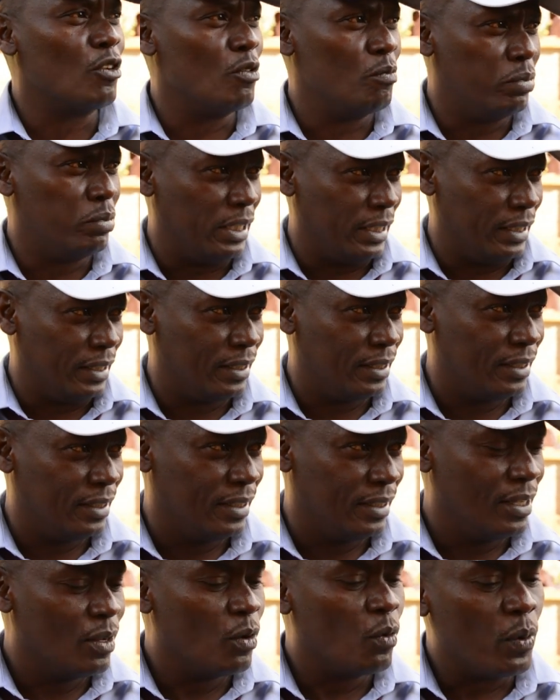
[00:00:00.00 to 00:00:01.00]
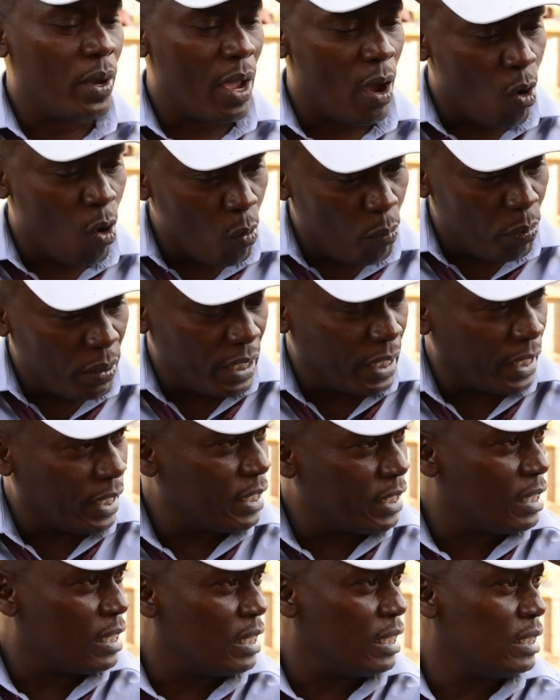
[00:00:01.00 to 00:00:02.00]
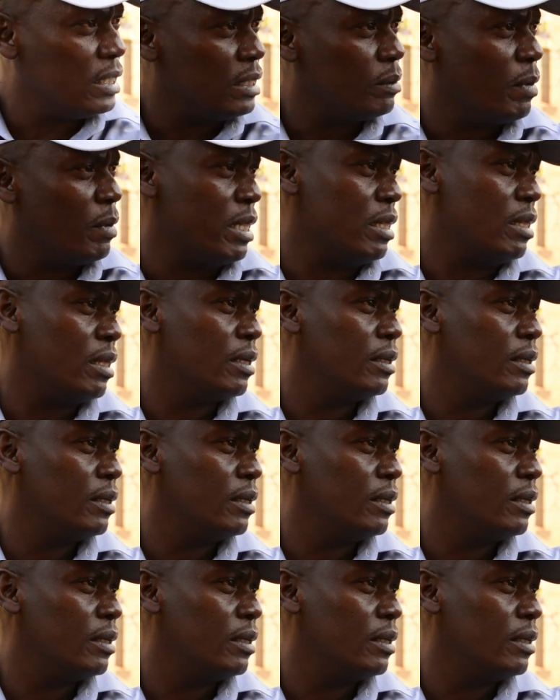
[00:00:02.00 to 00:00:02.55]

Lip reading: complete. We are opening it this month.